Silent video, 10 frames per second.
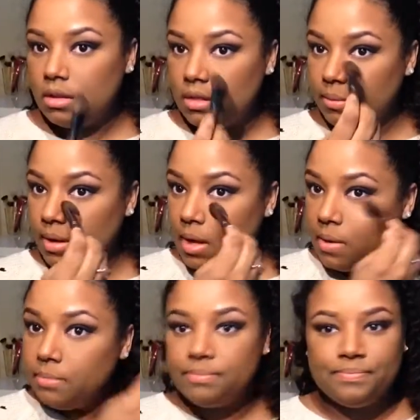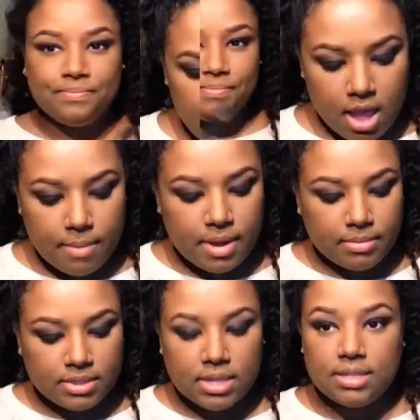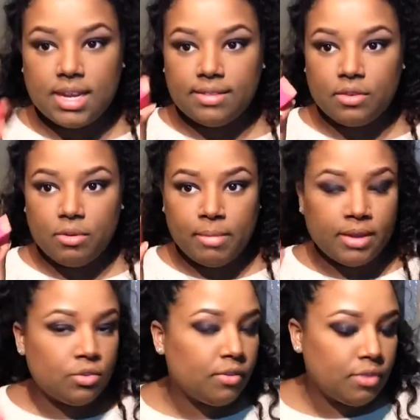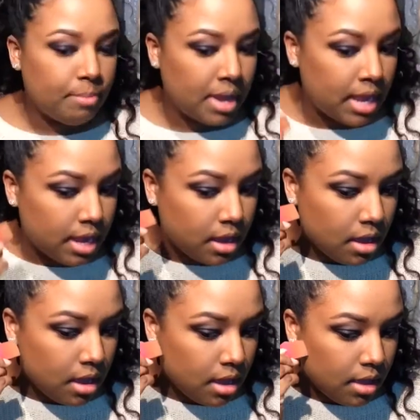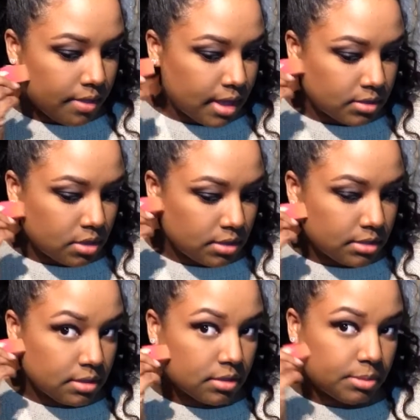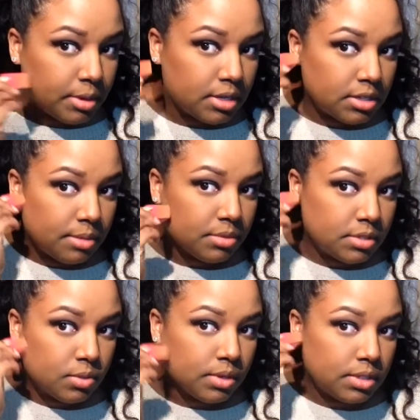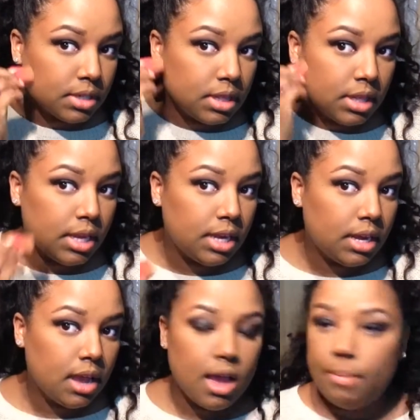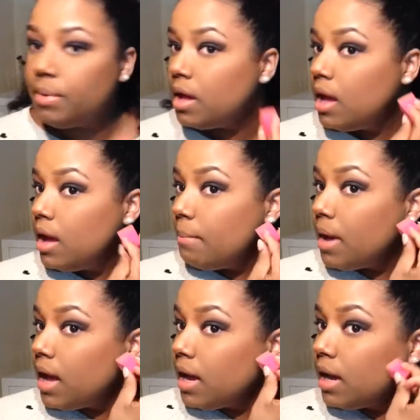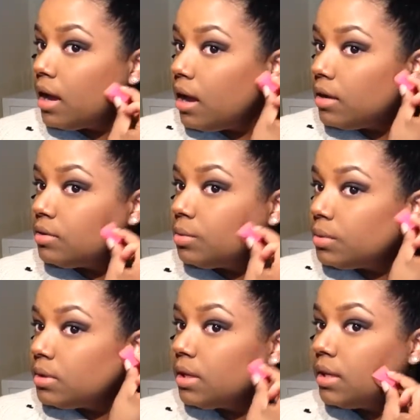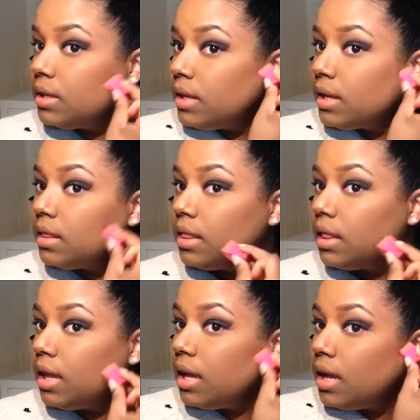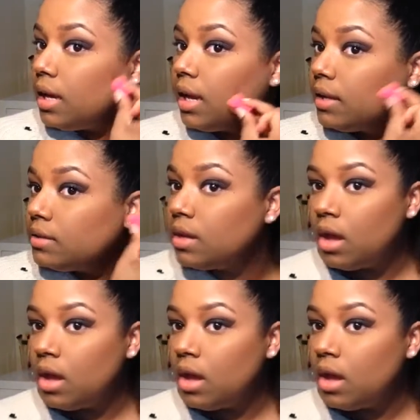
There we go. And I'm just gonna take the remainder of the bake that's on this little sponge, and I'm just going to clean up my contour liner, like a nice